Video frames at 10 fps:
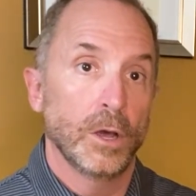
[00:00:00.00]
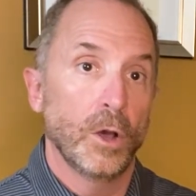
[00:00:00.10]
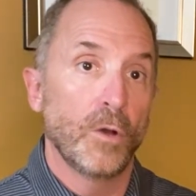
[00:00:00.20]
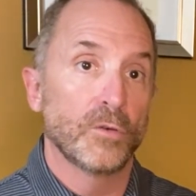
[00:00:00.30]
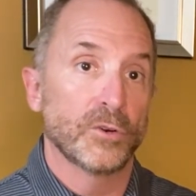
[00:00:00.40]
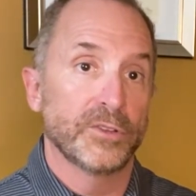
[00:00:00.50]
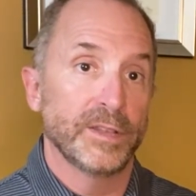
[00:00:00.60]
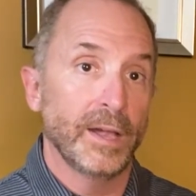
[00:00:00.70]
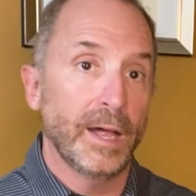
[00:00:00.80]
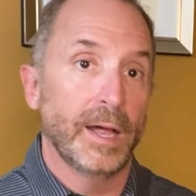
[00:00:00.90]
Over
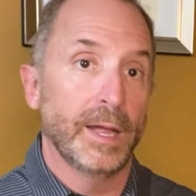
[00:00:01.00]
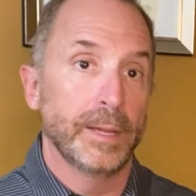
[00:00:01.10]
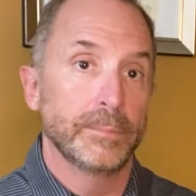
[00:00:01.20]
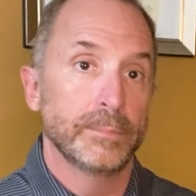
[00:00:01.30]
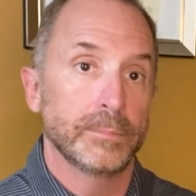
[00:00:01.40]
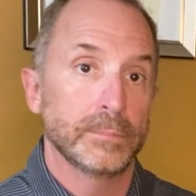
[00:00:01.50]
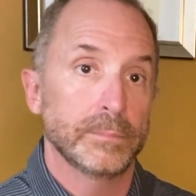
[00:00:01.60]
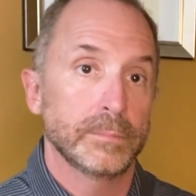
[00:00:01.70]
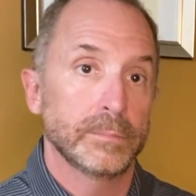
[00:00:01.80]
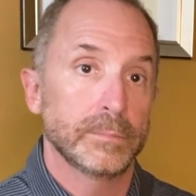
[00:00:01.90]
time,
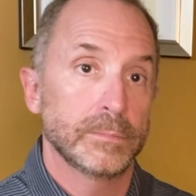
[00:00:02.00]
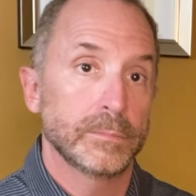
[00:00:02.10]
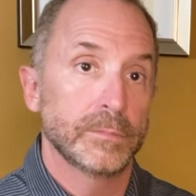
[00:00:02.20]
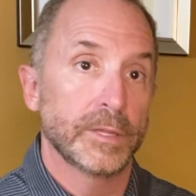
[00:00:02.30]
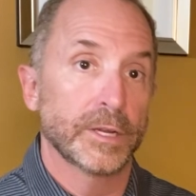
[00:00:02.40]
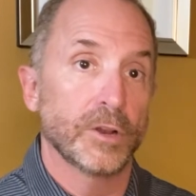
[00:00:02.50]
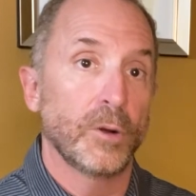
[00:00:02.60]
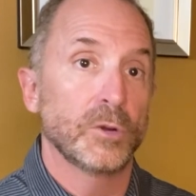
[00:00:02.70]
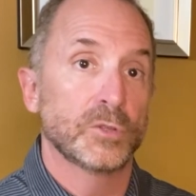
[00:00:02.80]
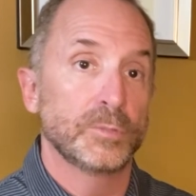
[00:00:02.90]
that could
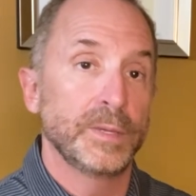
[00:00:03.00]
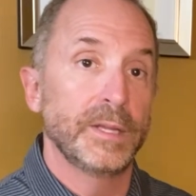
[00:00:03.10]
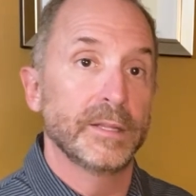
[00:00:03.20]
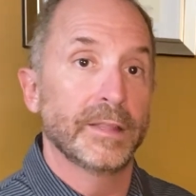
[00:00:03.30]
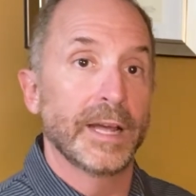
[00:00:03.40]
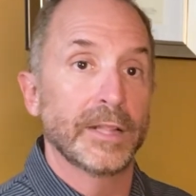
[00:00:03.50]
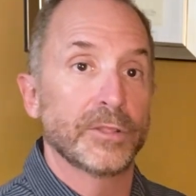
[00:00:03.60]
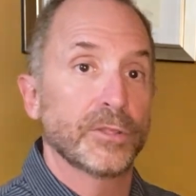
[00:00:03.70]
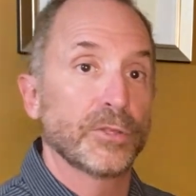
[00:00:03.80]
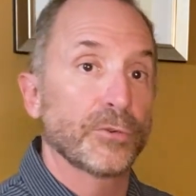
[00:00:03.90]
almost mean that
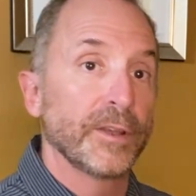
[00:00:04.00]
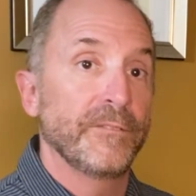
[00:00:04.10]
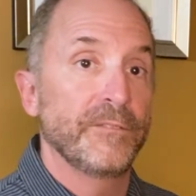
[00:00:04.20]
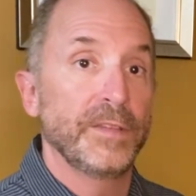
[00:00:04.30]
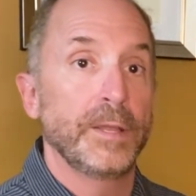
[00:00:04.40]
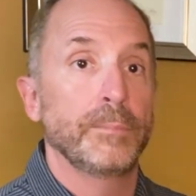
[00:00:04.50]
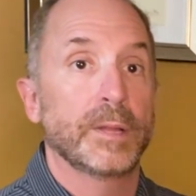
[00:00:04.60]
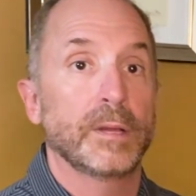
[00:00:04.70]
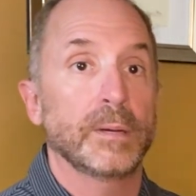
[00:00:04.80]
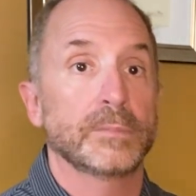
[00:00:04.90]
that 3 feet
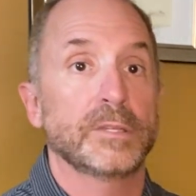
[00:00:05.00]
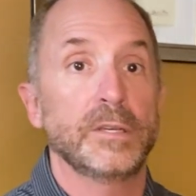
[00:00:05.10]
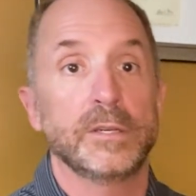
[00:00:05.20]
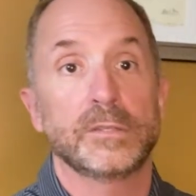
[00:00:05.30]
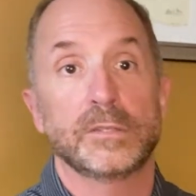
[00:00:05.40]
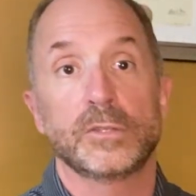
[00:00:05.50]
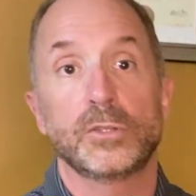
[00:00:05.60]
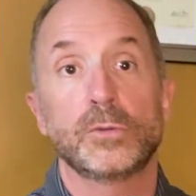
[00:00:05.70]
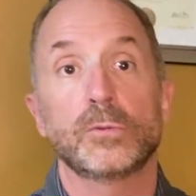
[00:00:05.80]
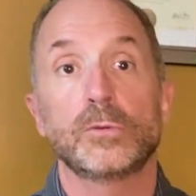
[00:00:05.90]
becomes his and
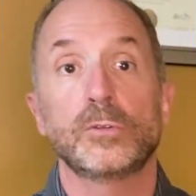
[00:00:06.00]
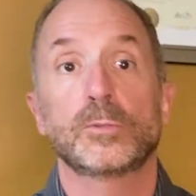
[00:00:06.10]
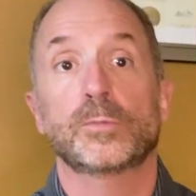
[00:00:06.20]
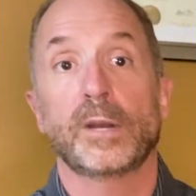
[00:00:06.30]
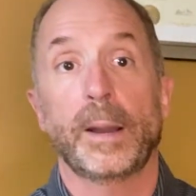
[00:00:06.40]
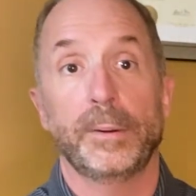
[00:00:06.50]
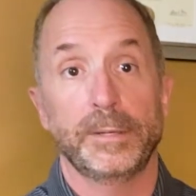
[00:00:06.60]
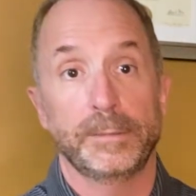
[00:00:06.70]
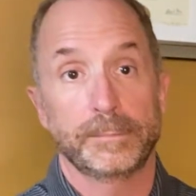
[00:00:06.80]
you lose property.